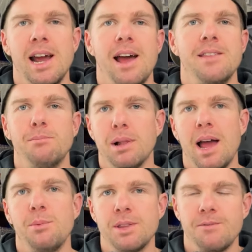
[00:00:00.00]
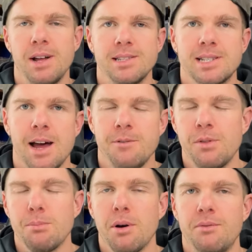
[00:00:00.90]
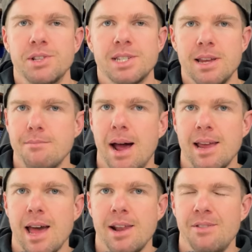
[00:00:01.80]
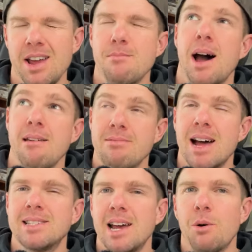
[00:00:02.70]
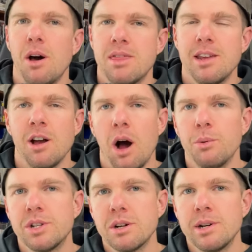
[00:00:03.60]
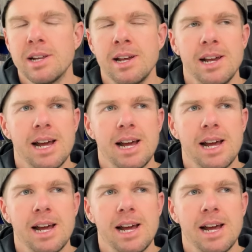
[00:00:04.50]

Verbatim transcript: and then play with the fun stuff of the profits that you make out of eBay. That's how I think I would do it.